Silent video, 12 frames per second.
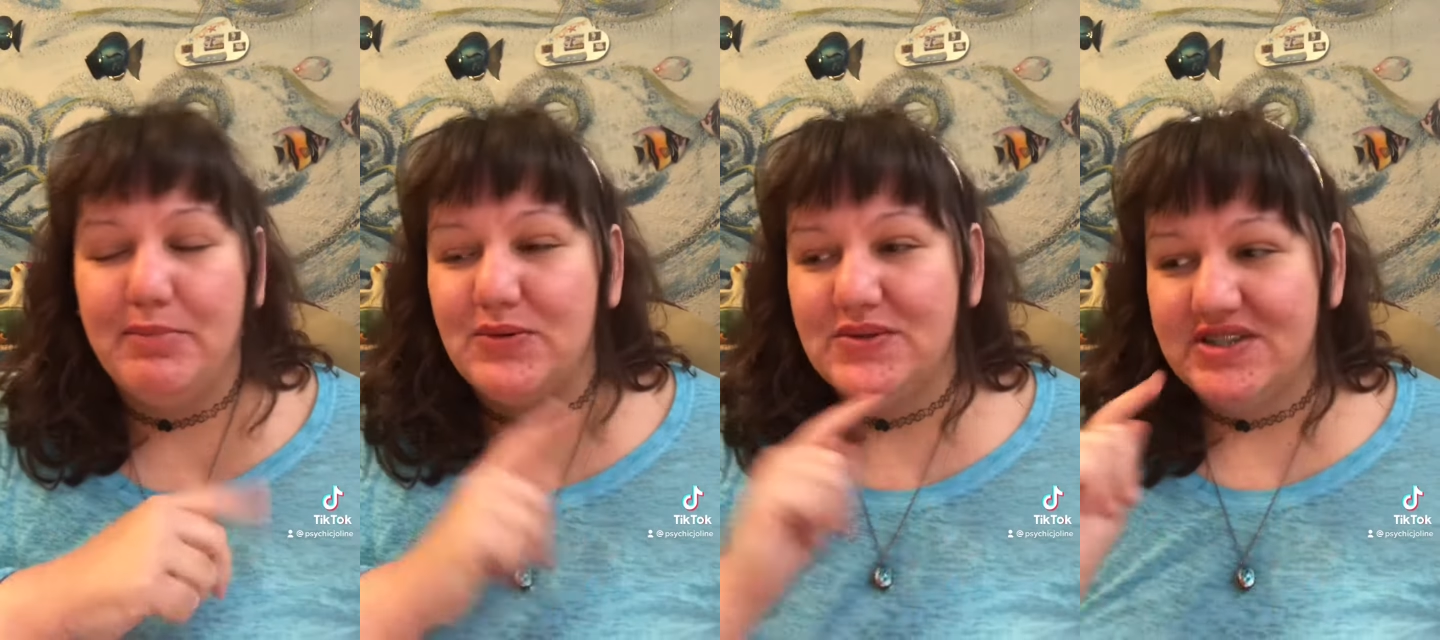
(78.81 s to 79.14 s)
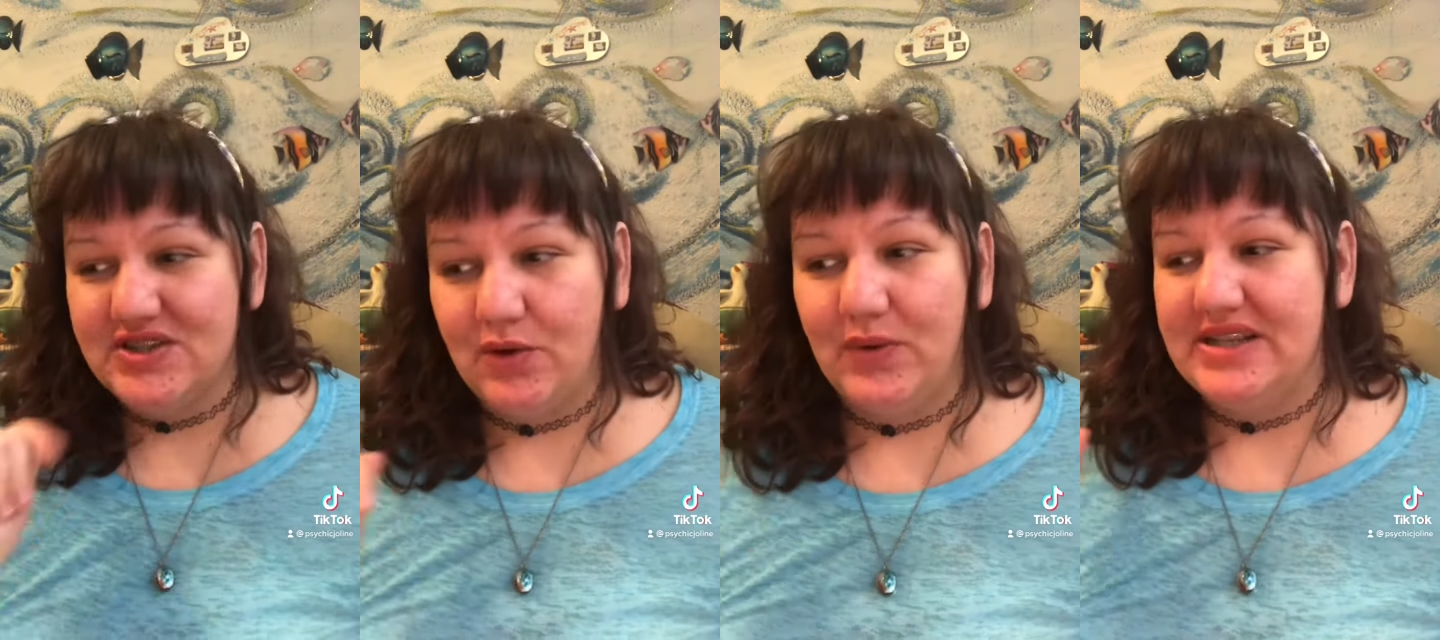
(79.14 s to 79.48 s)
It was
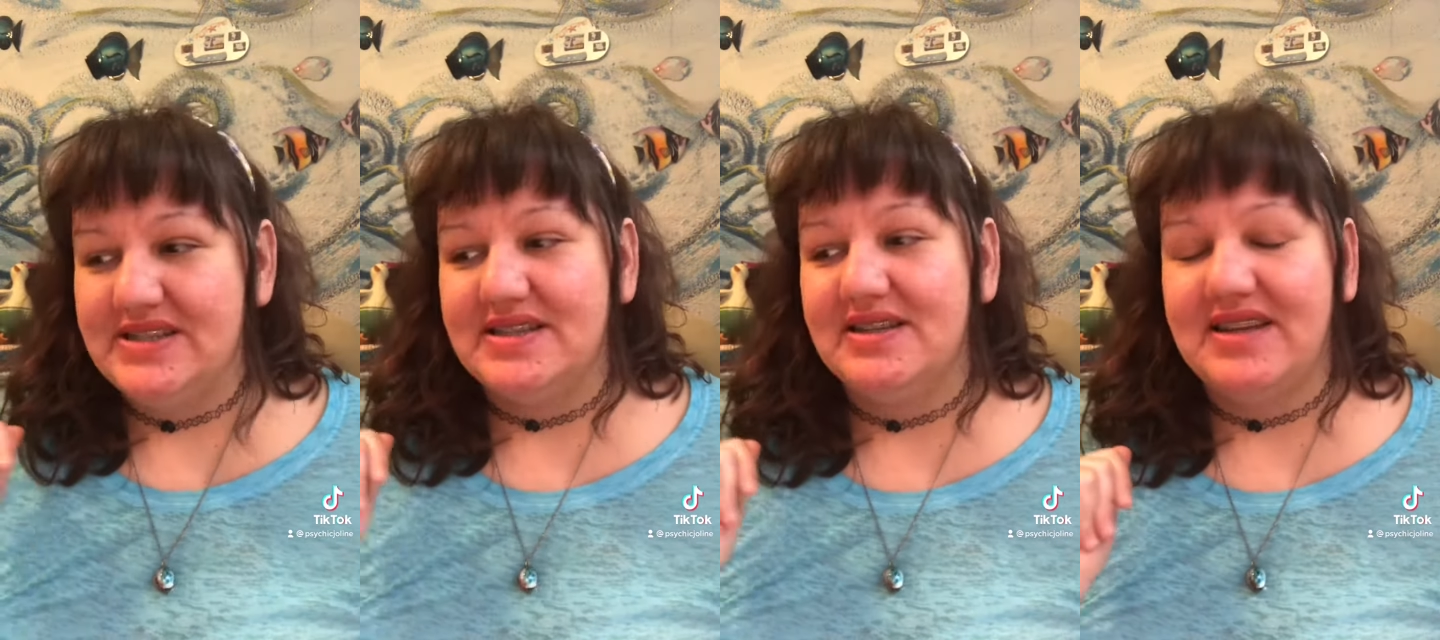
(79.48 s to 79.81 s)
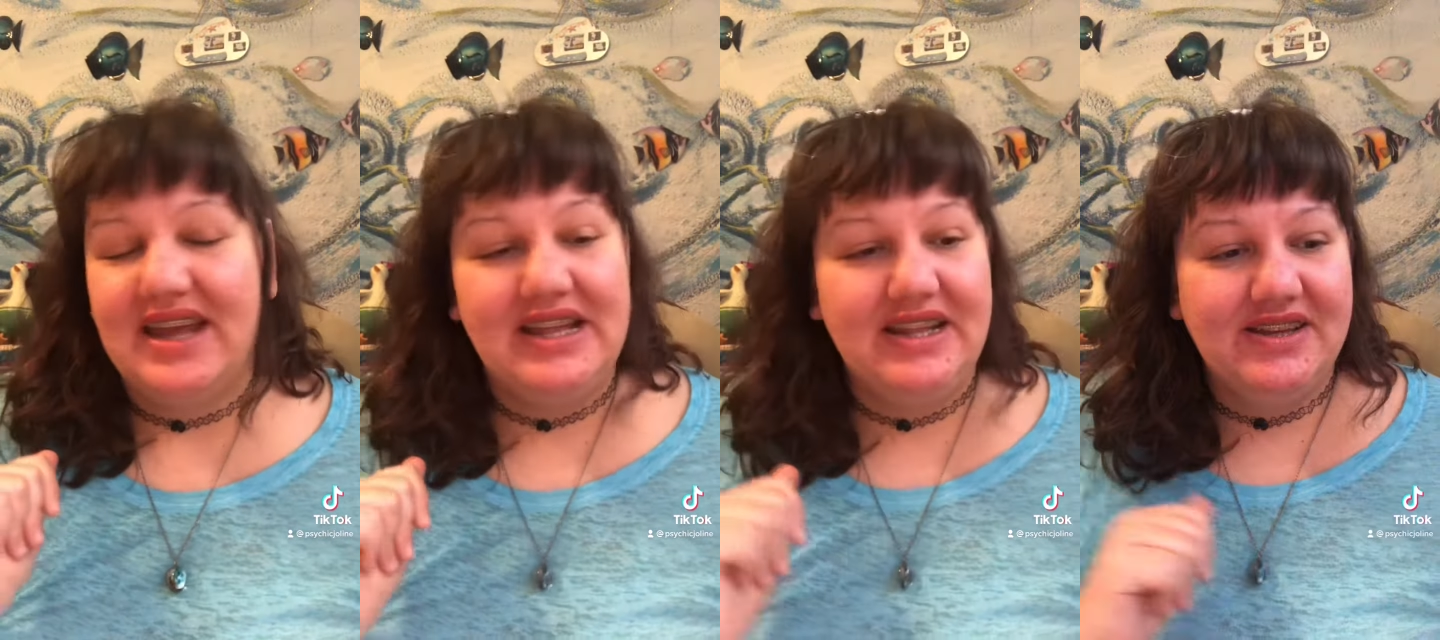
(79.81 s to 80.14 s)
so
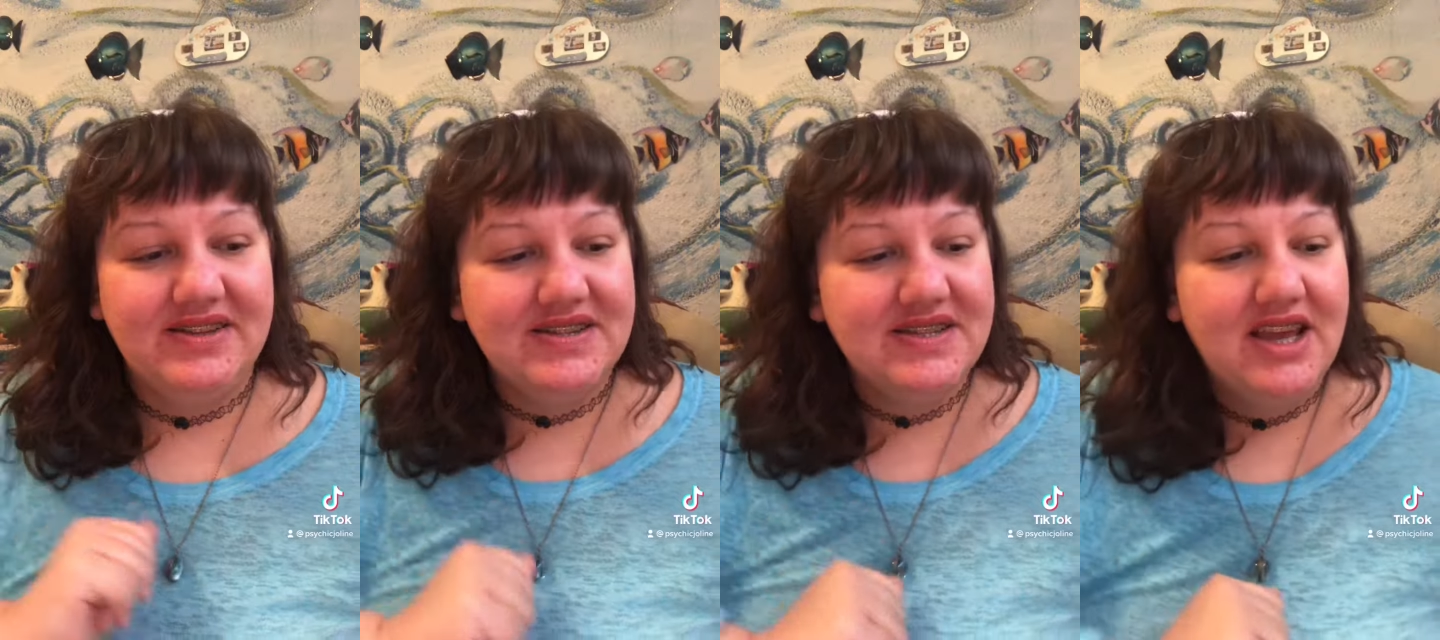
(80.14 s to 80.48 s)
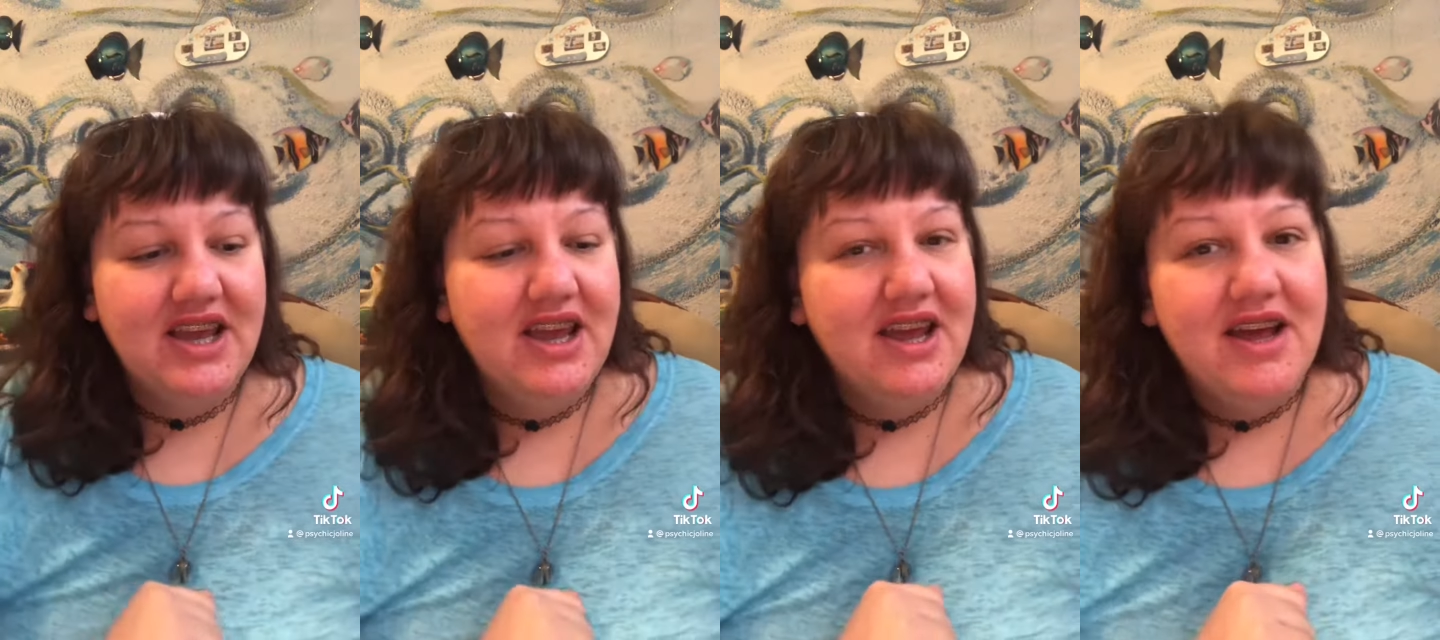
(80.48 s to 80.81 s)
instantaneous
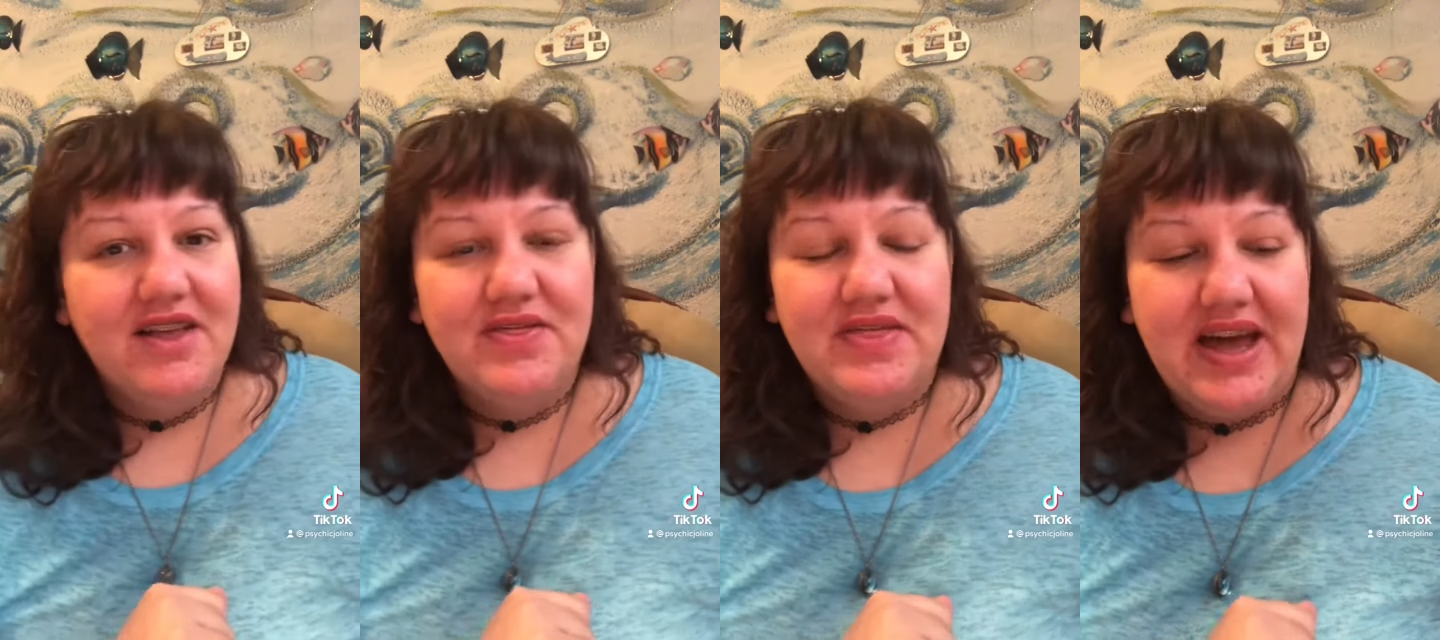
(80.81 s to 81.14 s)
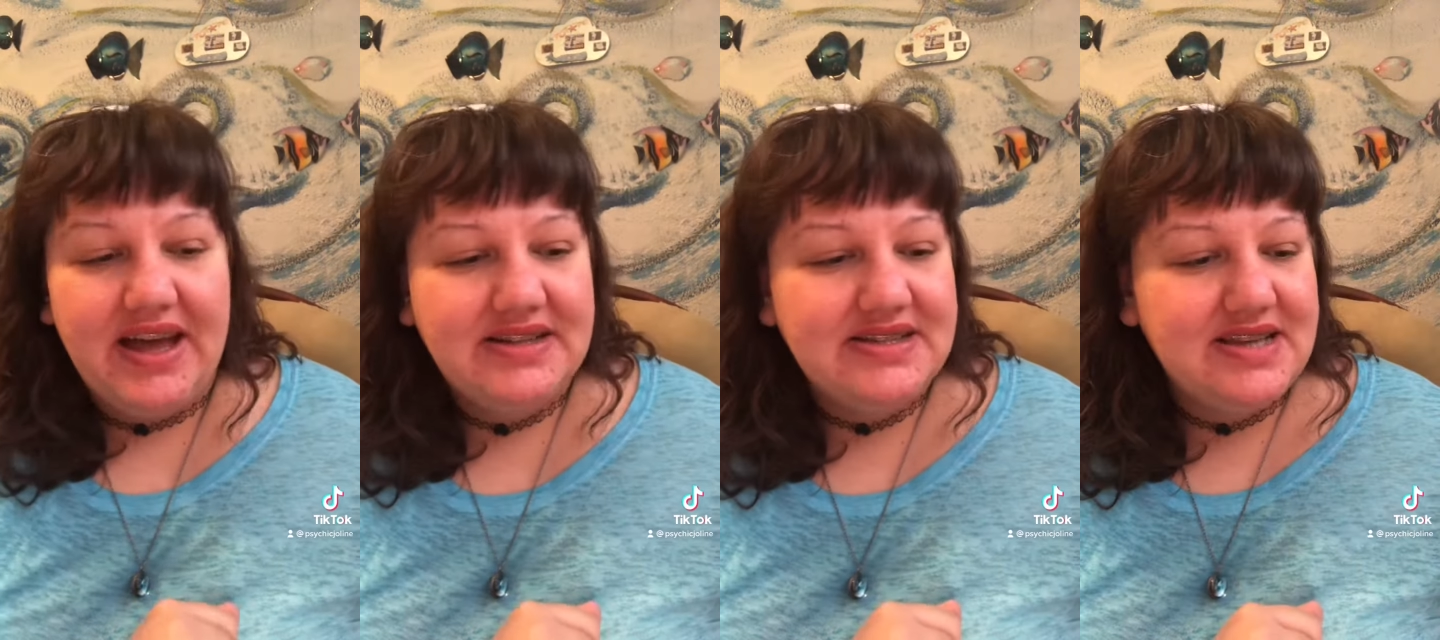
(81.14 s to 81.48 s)

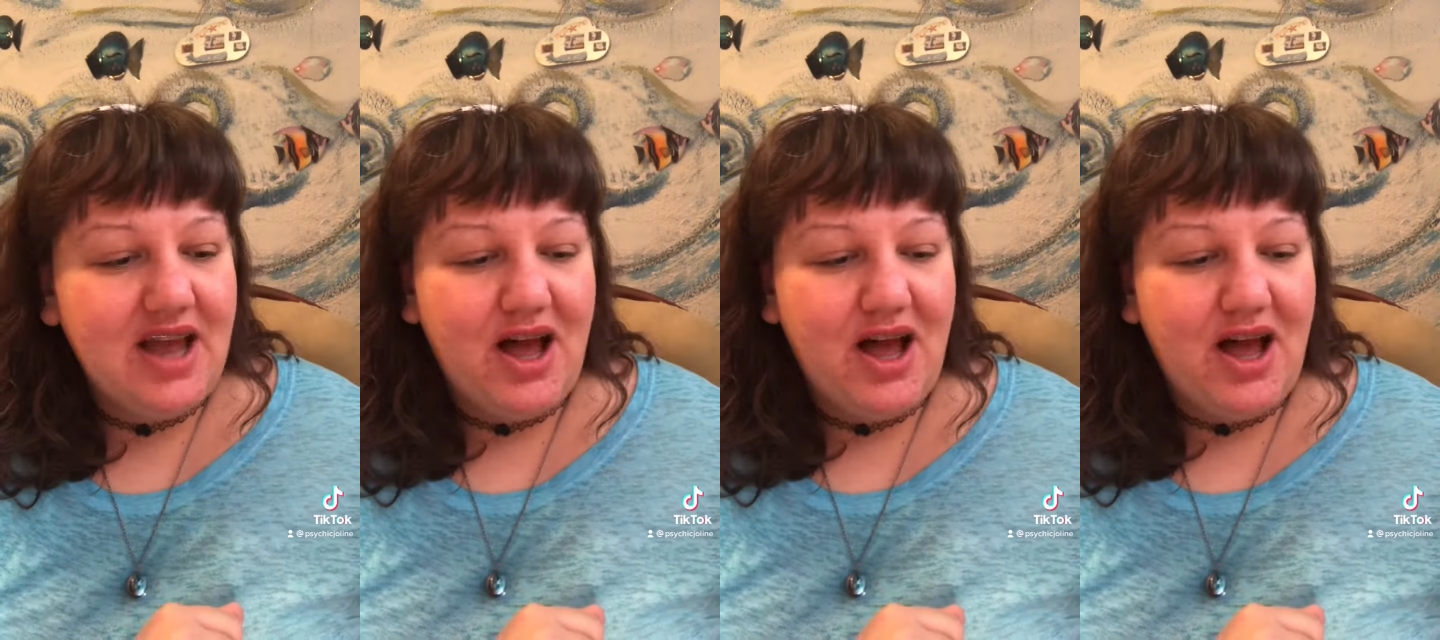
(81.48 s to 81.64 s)
that